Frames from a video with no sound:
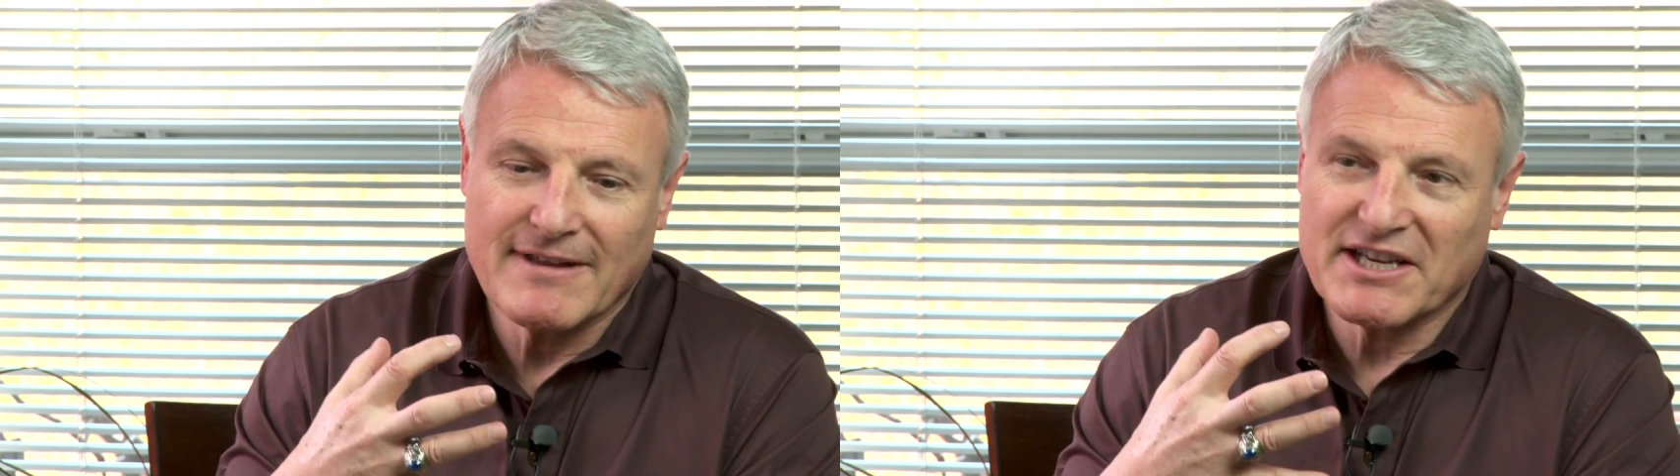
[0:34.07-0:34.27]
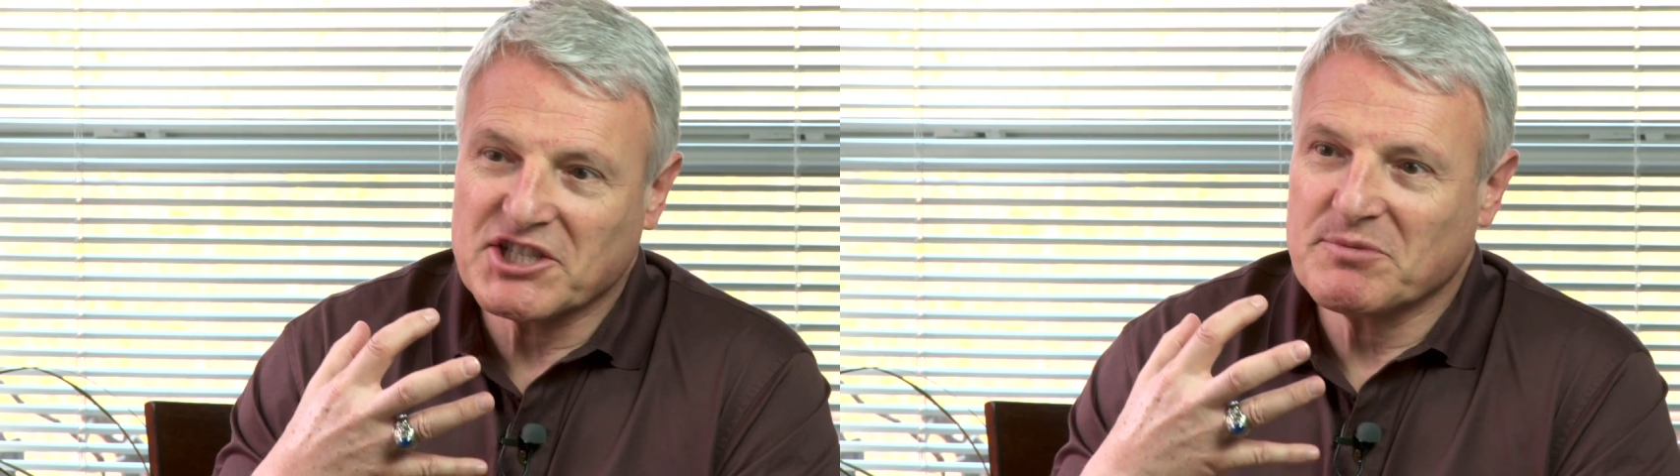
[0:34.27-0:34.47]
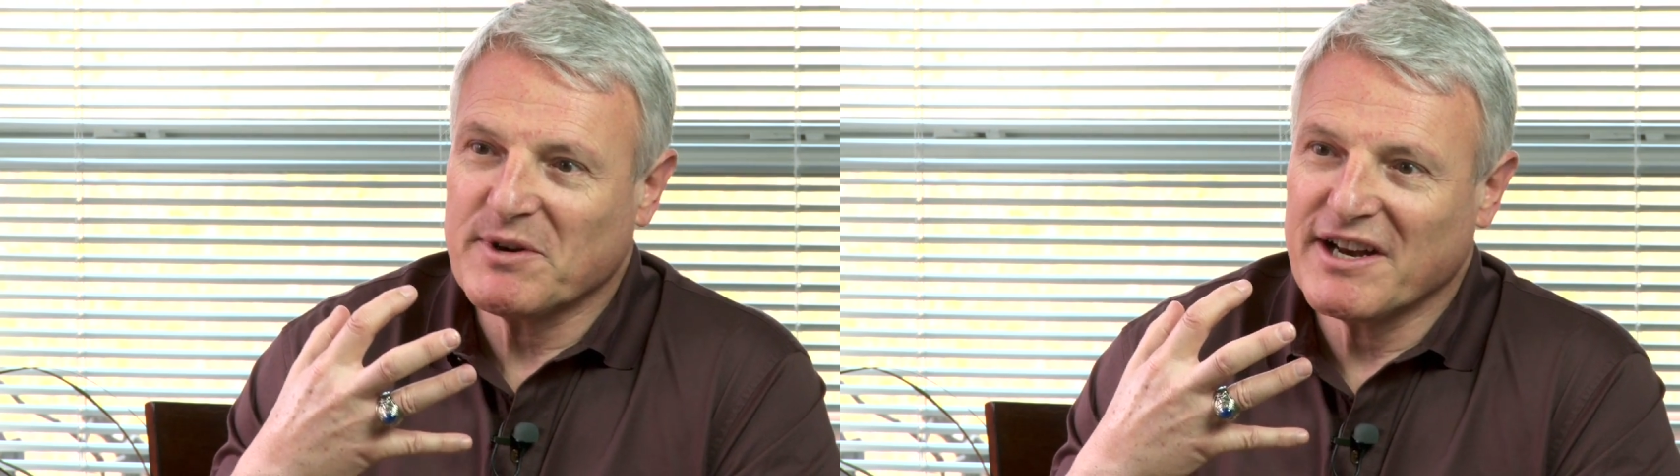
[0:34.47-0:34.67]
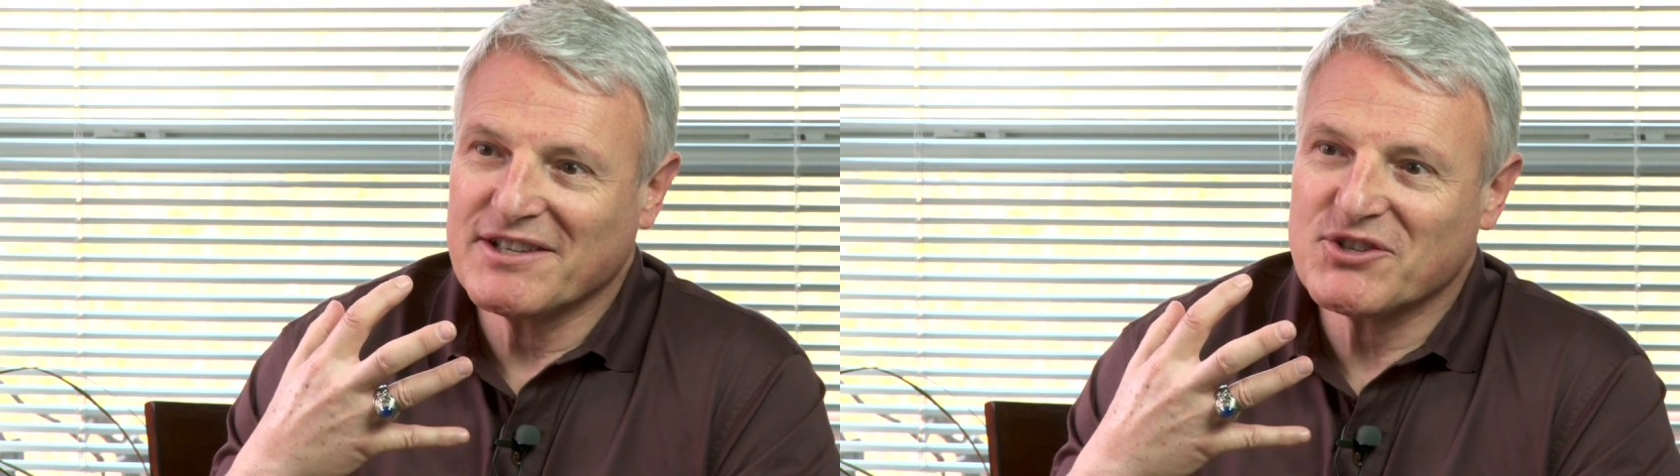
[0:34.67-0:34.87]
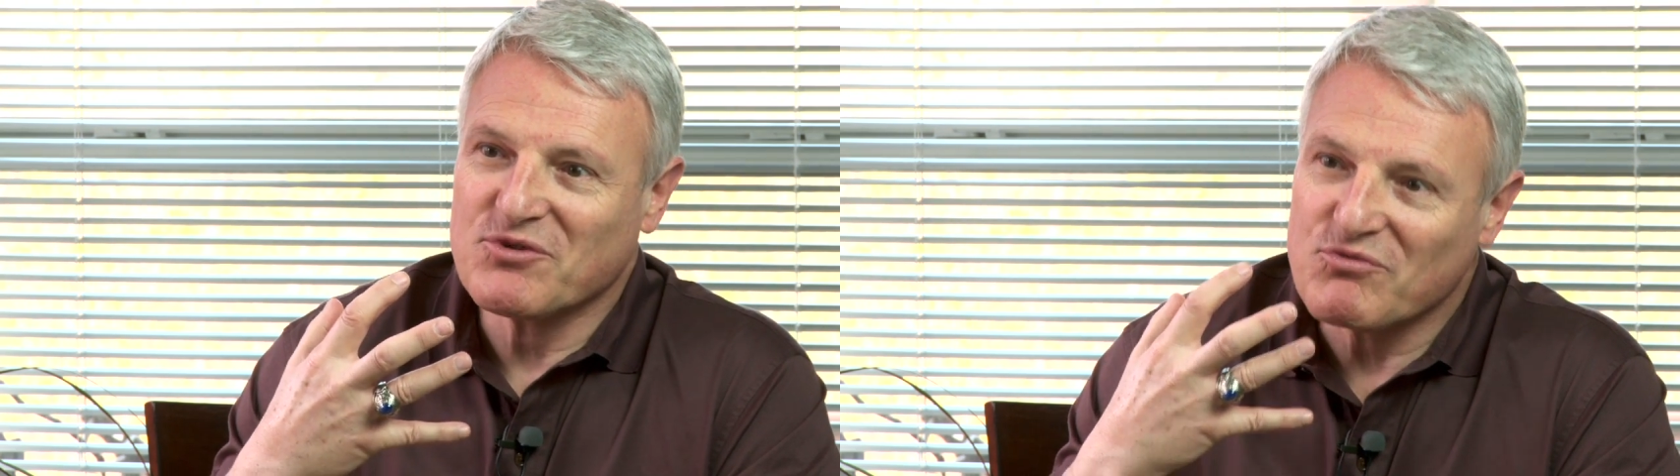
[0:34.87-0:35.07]

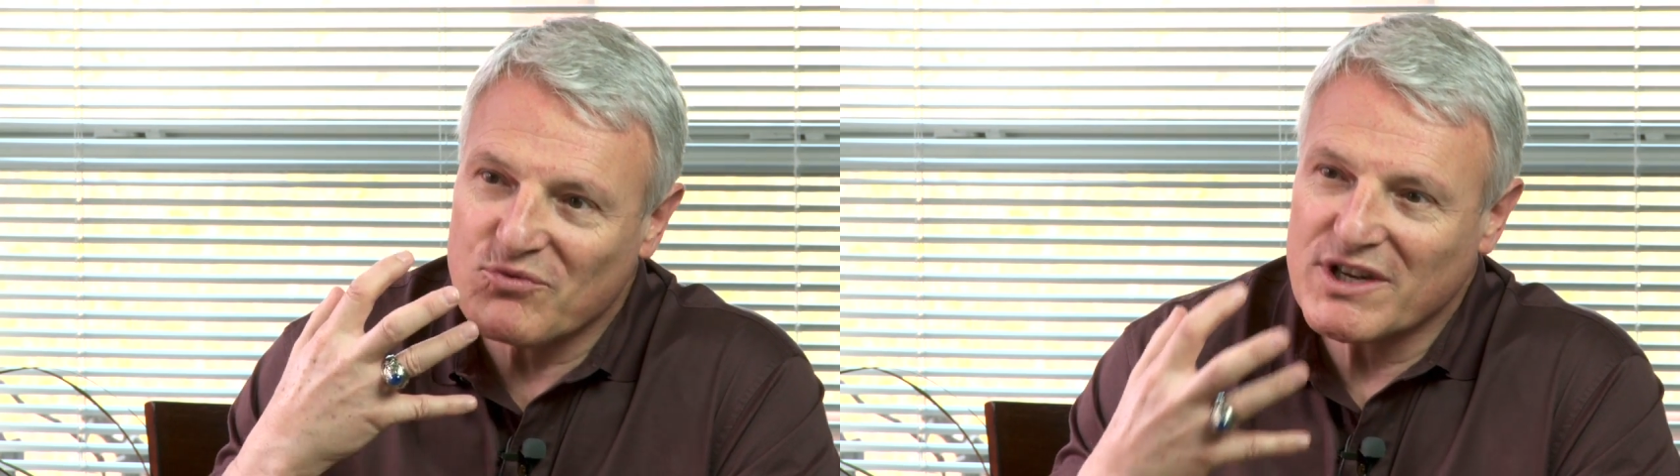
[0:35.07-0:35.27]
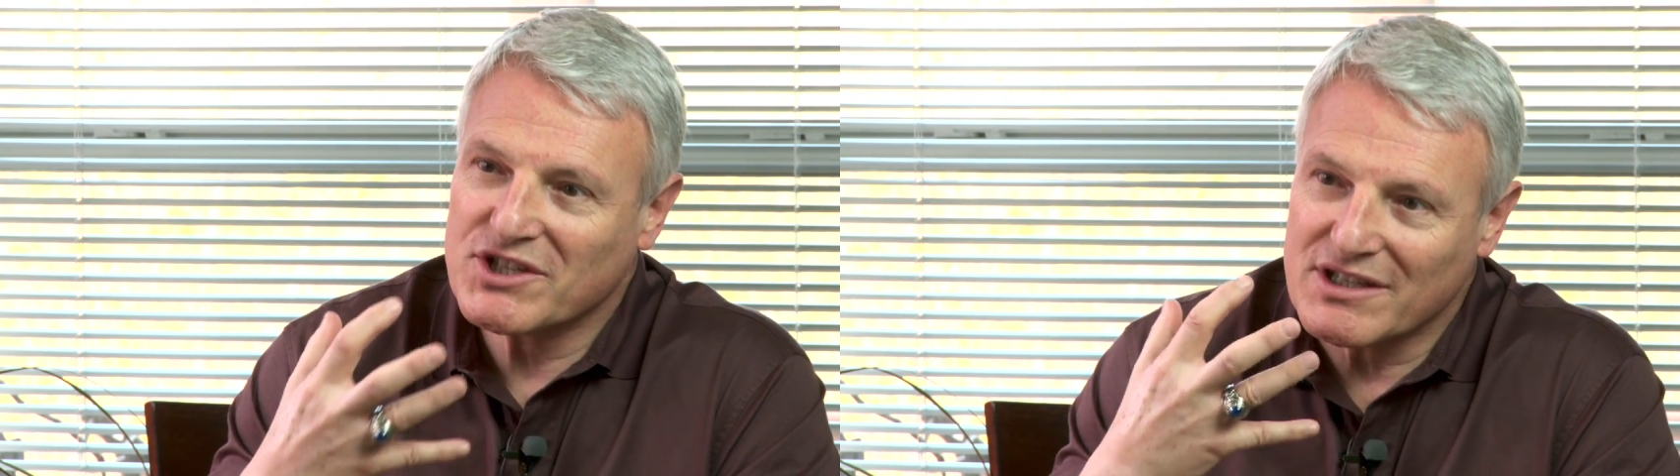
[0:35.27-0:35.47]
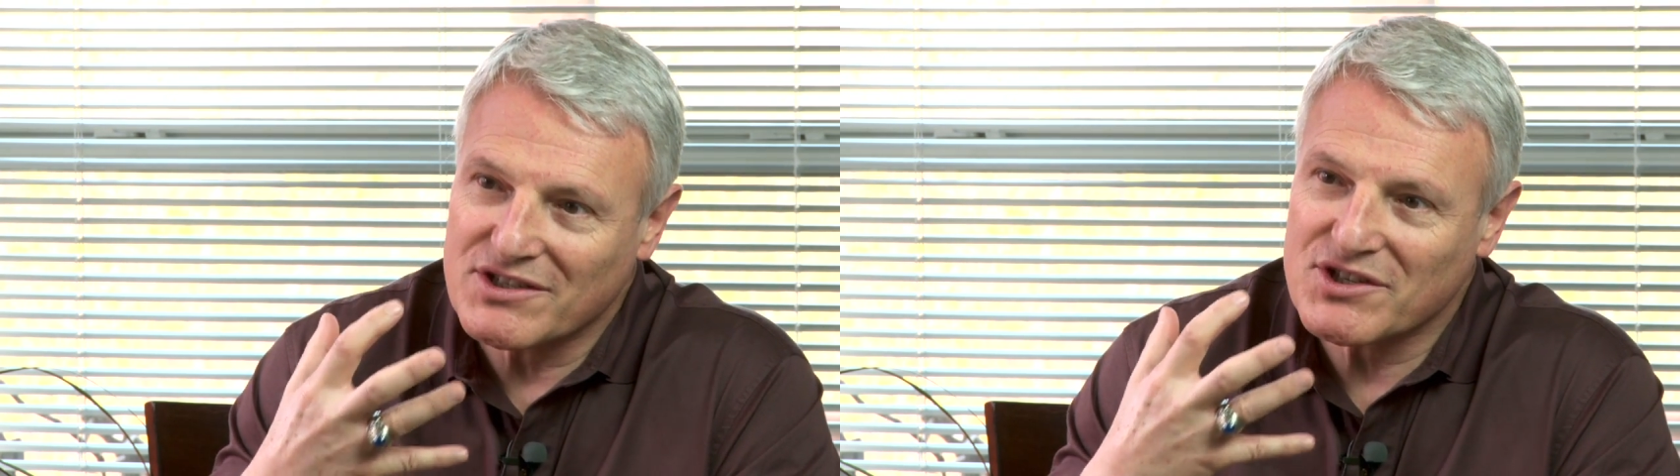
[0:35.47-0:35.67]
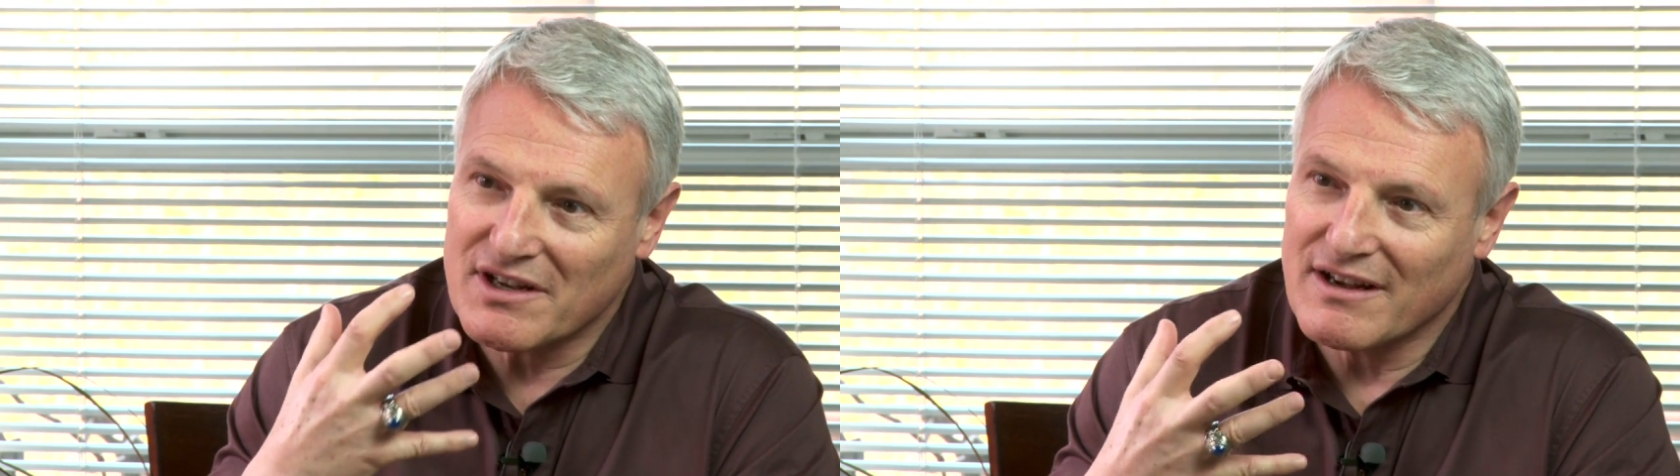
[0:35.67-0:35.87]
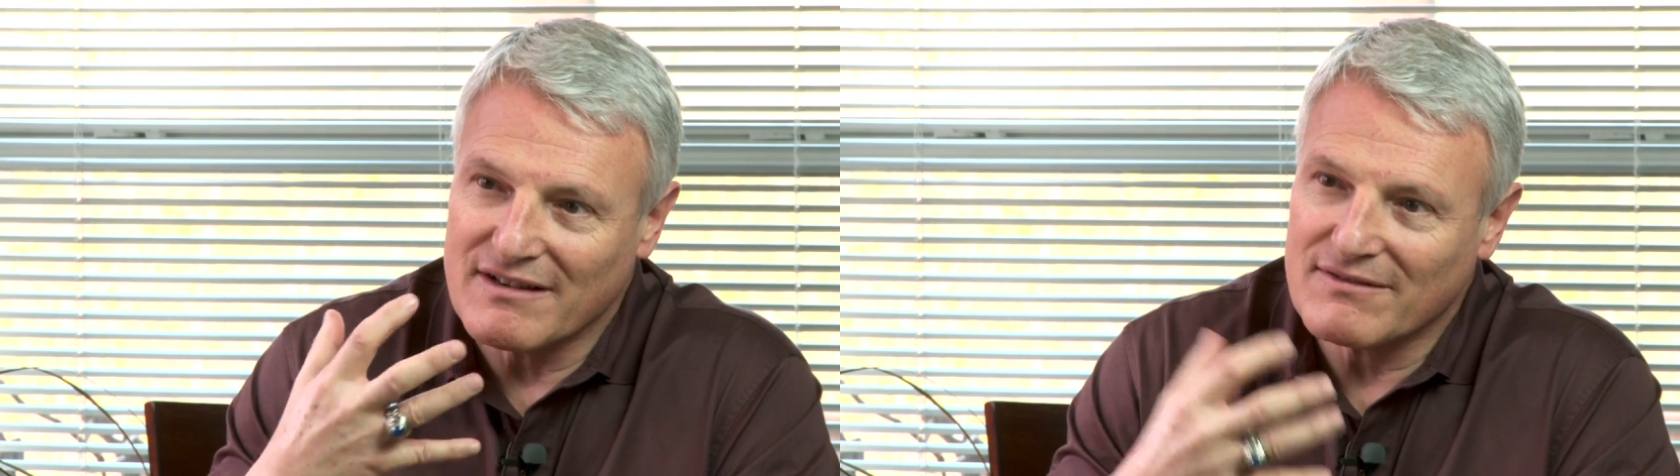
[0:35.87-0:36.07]
experience the riches
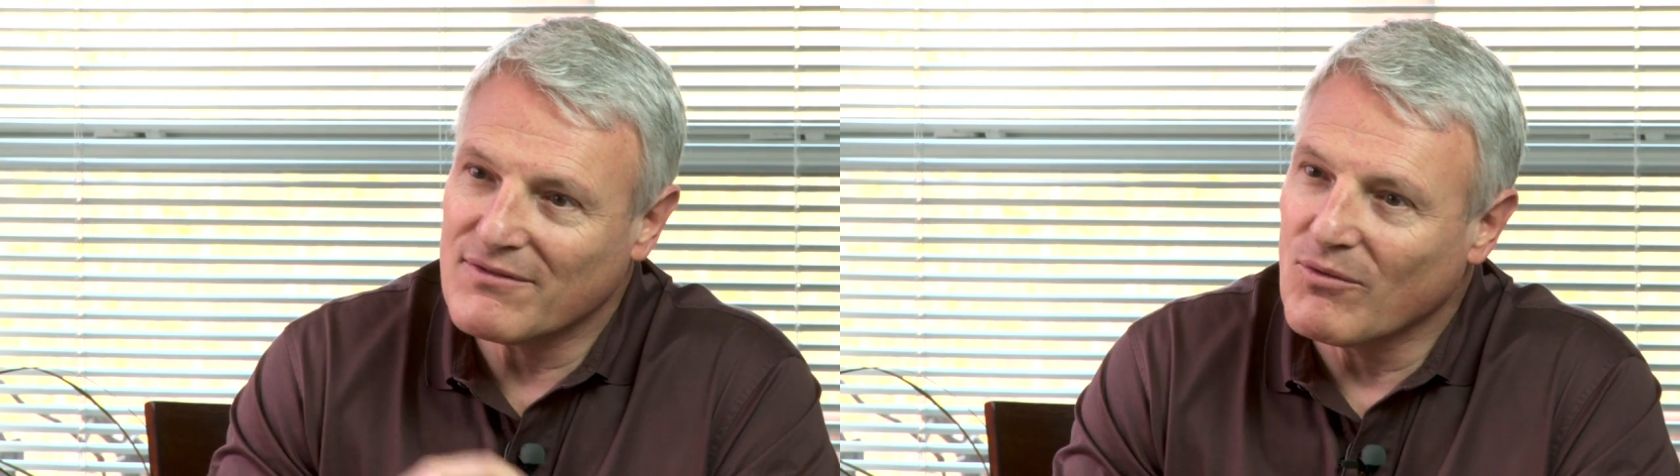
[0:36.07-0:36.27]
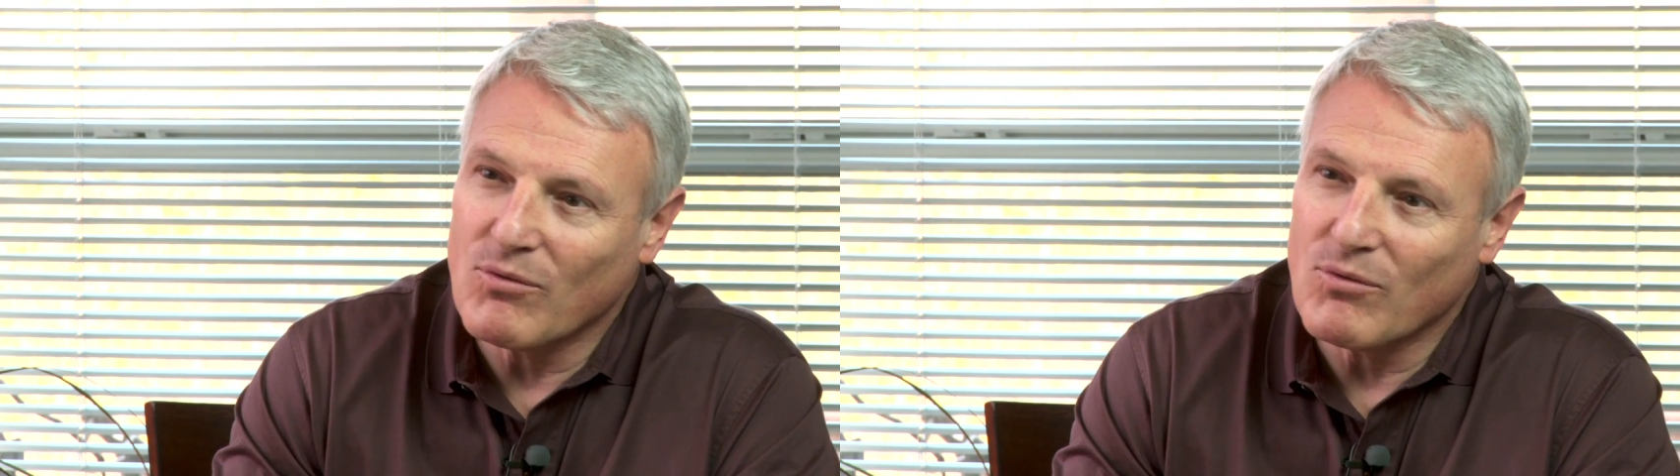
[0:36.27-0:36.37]
of